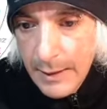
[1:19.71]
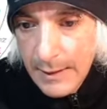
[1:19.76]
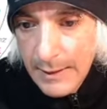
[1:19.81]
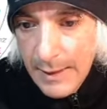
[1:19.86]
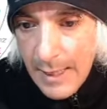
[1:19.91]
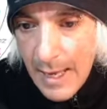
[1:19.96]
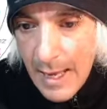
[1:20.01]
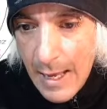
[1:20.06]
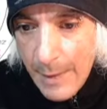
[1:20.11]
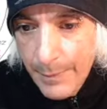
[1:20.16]

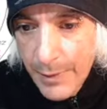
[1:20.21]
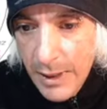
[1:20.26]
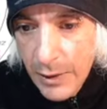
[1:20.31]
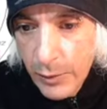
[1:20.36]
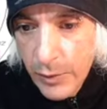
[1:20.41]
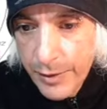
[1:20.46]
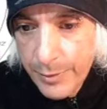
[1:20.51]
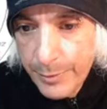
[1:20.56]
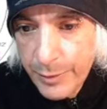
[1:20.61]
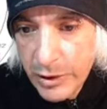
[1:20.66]
it's happening
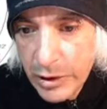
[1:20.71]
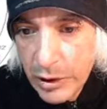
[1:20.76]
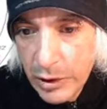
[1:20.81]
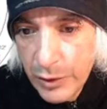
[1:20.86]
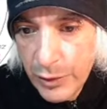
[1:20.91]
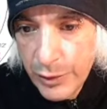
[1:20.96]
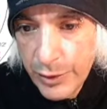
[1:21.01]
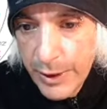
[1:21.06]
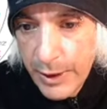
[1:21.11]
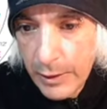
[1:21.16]
with
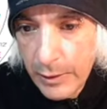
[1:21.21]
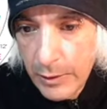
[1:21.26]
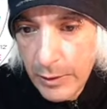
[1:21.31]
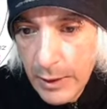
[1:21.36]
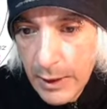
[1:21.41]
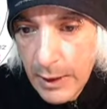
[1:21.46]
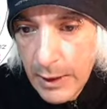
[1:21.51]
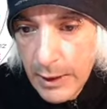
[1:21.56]
Pluto.